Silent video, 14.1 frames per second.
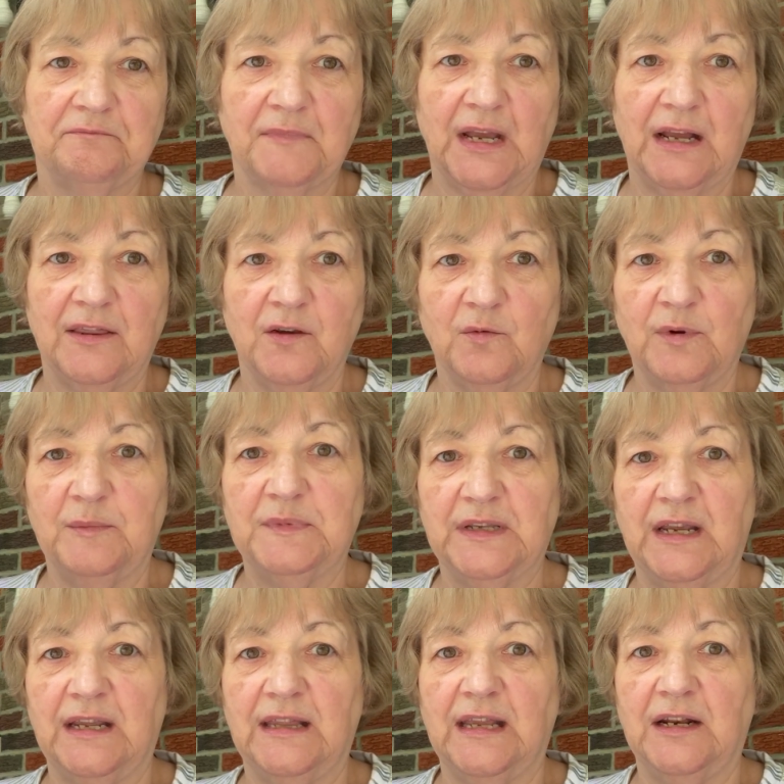their
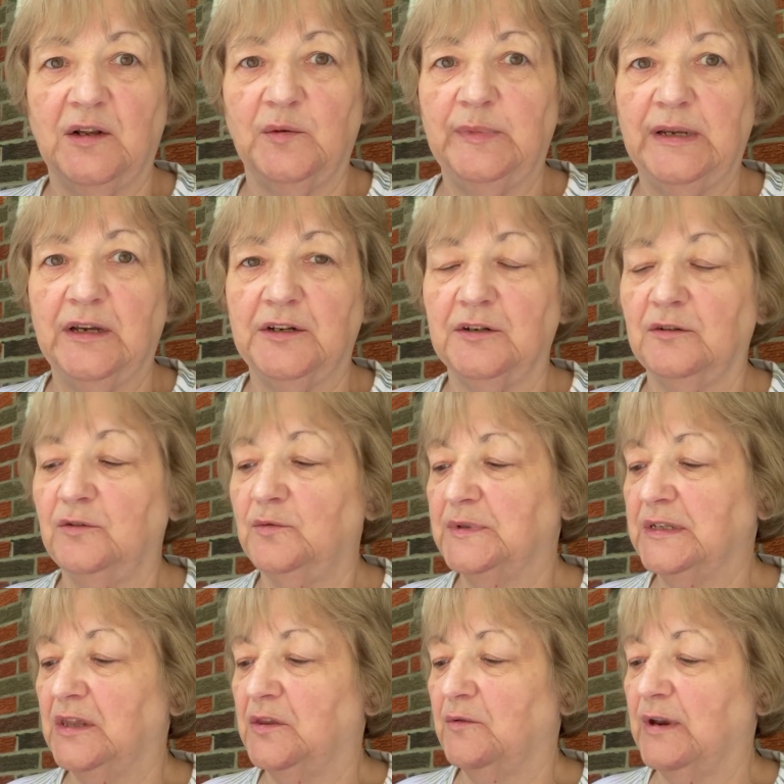website, that it'll be under Loops
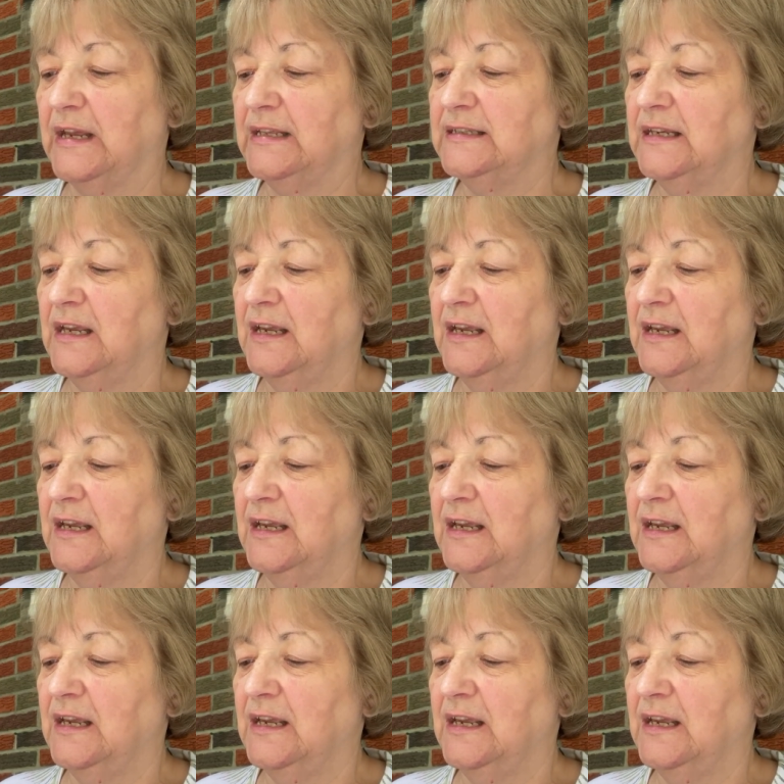and Threads.